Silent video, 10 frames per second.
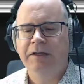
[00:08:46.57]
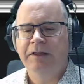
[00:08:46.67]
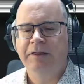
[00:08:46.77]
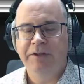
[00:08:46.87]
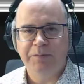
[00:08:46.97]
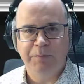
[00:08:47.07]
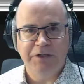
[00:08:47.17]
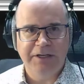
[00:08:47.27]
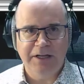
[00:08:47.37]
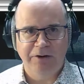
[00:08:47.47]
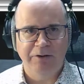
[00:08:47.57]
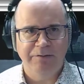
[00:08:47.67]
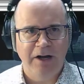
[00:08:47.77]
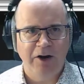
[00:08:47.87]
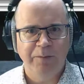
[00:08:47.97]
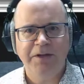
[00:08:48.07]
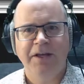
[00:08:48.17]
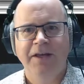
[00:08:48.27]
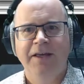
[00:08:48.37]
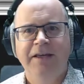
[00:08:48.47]
this particular environment
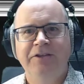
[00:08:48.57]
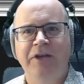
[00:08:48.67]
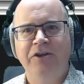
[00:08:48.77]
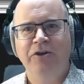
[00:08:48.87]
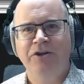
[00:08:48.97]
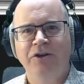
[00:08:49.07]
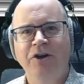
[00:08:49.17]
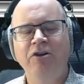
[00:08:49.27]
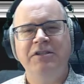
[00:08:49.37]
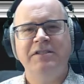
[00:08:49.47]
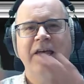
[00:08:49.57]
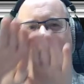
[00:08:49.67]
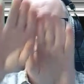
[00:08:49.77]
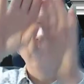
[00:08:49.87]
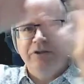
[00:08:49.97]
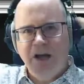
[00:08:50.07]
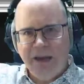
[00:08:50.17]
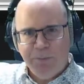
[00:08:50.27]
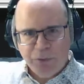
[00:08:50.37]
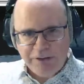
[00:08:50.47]
is that you can not only save your
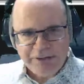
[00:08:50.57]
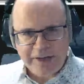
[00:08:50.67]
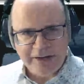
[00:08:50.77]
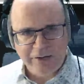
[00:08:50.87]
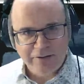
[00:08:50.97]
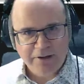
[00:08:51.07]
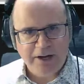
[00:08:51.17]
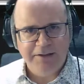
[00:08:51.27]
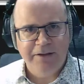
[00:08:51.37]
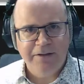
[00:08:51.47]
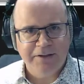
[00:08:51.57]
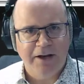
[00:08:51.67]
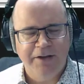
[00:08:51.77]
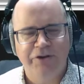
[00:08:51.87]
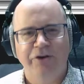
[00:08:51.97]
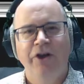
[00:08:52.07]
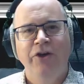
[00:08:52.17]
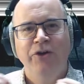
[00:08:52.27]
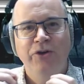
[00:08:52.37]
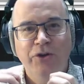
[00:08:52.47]
entire preset, your entire synthesizer,
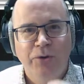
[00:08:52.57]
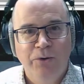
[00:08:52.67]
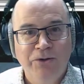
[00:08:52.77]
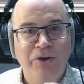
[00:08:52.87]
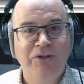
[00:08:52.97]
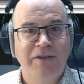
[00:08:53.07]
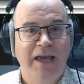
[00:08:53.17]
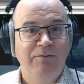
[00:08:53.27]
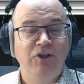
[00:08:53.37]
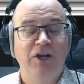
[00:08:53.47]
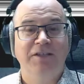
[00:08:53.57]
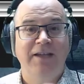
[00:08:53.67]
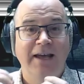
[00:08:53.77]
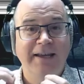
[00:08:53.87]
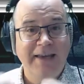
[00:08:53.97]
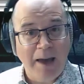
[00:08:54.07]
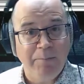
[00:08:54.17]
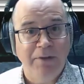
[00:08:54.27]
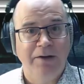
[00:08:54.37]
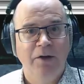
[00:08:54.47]
you can also save just a
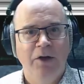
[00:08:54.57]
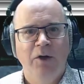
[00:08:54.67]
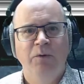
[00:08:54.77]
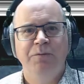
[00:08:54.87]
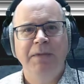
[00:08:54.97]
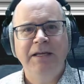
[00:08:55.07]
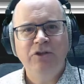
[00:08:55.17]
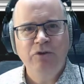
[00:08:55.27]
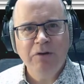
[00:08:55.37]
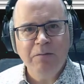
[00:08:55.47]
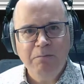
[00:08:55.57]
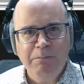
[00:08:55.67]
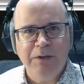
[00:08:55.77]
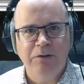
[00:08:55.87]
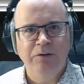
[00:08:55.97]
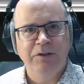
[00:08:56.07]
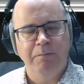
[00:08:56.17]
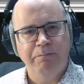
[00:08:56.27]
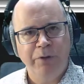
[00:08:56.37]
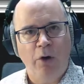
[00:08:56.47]
cabinet, which means you can build
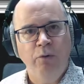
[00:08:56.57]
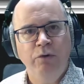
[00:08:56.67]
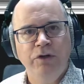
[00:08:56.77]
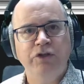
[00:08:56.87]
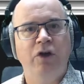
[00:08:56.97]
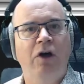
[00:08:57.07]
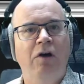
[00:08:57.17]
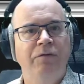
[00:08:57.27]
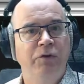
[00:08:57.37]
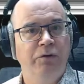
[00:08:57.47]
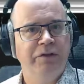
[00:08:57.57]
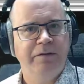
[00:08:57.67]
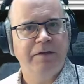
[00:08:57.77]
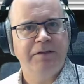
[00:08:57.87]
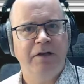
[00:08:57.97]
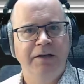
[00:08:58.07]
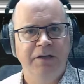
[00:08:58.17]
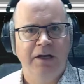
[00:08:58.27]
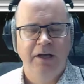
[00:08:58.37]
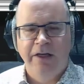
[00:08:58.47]
components of your
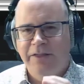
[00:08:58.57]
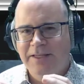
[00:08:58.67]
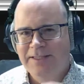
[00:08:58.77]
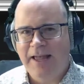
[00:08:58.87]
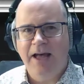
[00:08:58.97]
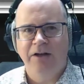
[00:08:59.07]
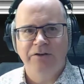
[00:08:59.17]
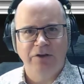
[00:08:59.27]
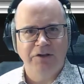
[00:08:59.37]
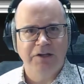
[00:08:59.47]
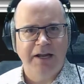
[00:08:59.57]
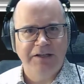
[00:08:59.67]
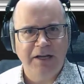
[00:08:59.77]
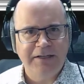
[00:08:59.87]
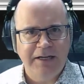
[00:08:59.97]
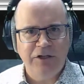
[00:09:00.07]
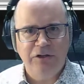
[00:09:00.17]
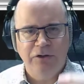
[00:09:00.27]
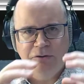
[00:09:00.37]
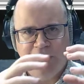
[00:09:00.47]
synthesizer, the sounds, the oscillators. I tend to
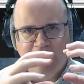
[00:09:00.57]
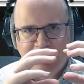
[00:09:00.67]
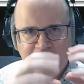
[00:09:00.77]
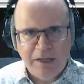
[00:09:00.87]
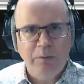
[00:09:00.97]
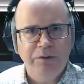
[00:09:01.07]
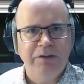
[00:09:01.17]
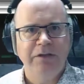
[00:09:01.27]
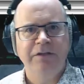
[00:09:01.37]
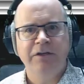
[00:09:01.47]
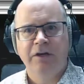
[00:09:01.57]
use sequences